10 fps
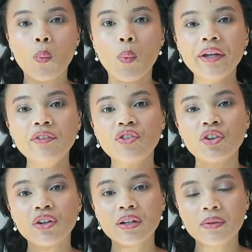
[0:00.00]
which
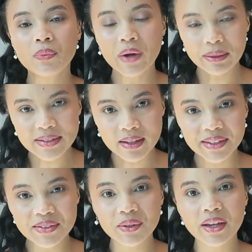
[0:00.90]

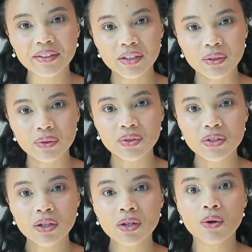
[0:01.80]
websites you can use